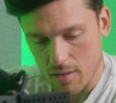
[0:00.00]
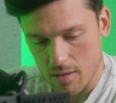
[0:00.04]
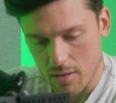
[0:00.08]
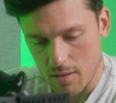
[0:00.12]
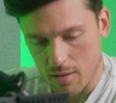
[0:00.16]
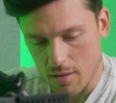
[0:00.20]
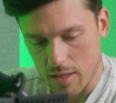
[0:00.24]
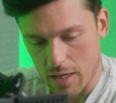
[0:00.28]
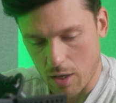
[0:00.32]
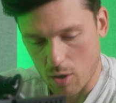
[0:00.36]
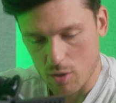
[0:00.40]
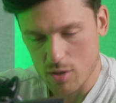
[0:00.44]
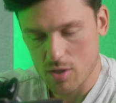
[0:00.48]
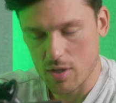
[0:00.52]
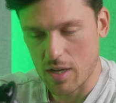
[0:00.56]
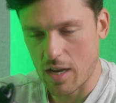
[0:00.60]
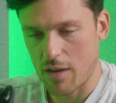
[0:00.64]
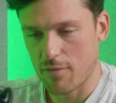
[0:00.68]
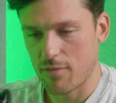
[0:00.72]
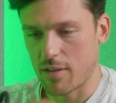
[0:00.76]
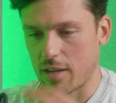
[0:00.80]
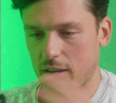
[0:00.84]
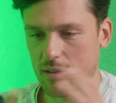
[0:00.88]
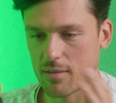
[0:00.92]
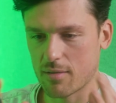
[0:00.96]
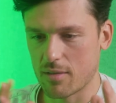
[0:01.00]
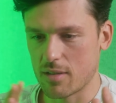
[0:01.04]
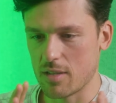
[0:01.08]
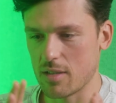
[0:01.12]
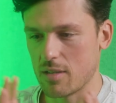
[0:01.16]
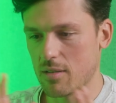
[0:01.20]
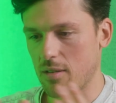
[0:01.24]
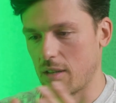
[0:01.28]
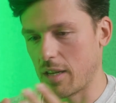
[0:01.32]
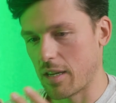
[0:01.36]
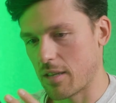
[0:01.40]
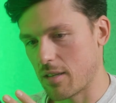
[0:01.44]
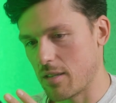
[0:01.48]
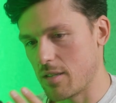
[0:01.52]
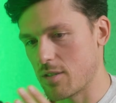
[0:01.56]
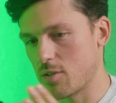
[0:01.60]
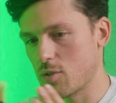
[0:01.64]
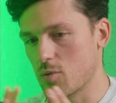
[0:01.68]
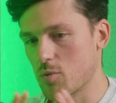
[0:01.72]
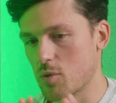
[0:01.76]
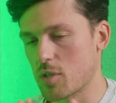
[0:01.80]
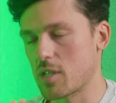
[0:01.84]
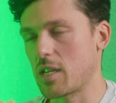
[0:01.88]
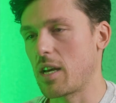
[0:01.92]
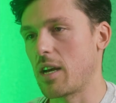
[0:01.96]
they also have like these
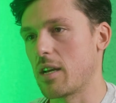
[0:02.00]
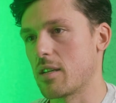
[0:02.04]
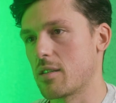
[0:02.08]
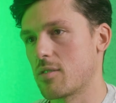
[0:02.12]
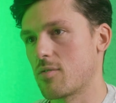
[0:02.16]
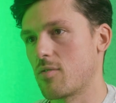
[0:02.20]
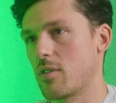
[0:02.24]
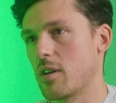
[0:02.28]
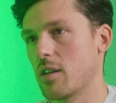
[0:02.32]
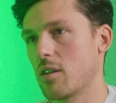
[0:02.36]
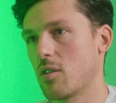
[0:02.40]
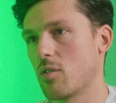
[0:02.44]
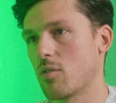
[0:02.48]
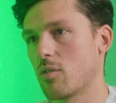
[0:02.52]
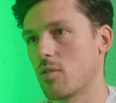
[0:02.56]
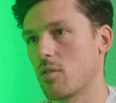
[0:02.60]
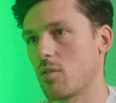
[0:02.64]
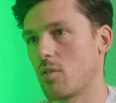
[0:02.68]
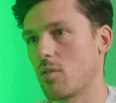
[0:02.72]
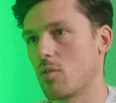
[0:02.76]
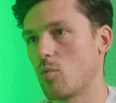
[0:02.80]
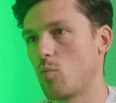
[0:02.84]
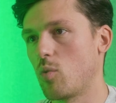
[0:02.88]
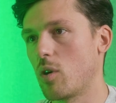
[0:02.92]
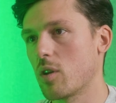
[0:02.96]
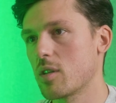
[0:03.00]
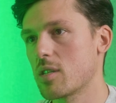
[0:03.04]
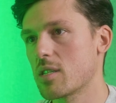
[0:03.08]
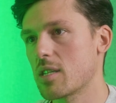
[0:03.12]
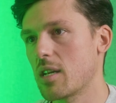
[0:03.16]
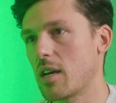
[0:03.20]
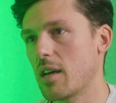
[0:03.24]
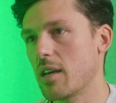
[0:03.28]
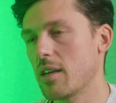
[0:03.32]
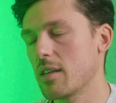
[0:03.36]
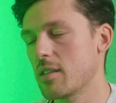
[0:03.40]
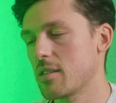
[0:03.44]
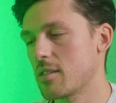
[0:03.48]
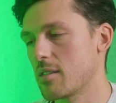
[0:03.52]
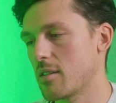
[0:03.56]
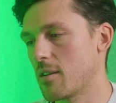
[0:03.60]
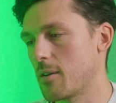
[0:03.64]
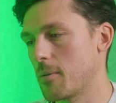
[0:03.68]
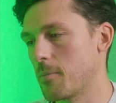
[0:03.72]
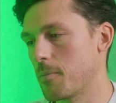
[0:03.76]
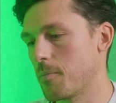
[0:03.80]
two sides, right? On the one side,